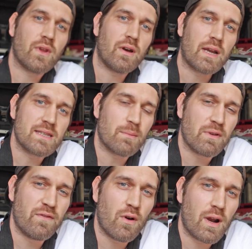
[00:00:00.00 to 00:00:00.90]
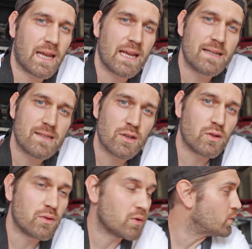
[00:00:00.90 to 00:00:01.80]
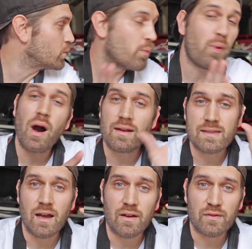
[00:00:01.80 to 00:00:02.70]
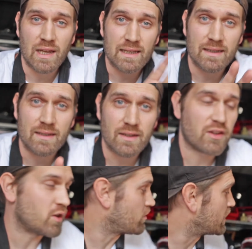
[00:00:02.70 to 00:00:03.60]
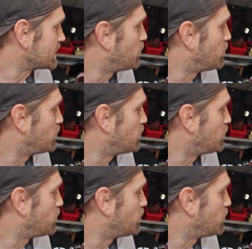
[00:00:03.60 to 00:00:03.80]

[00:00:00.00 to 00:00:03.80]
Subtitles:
Okay, so before I get into all the parts that I've collected and that are on this